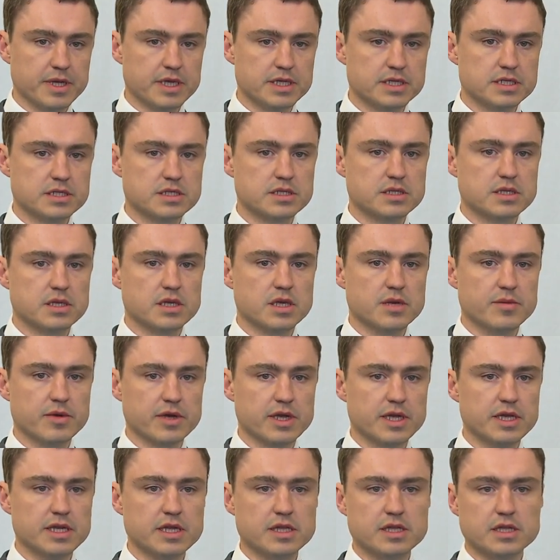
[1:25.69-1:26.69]

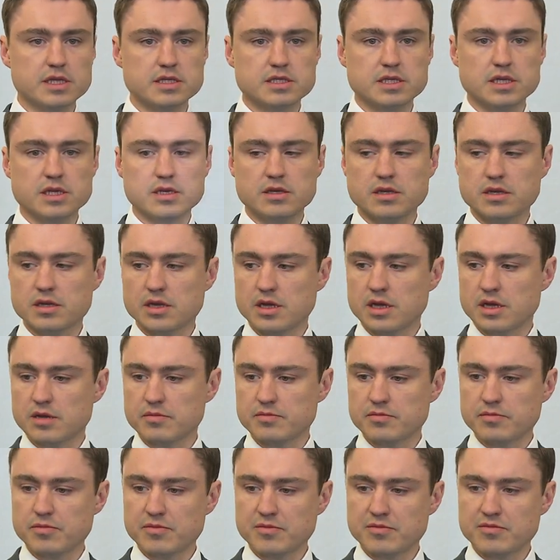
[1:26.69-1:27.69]
2% of our
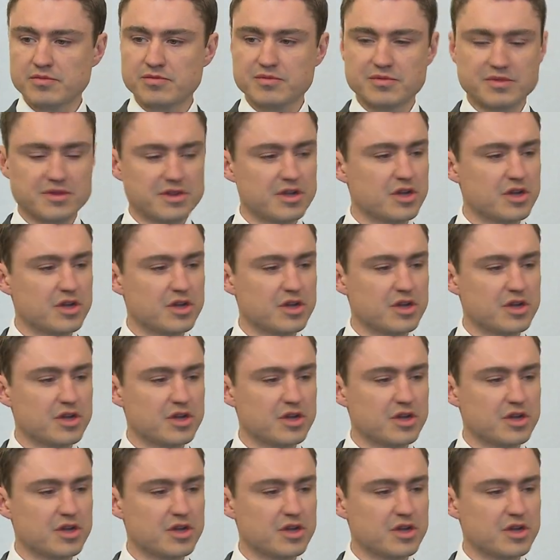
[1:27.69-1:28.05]
GDP.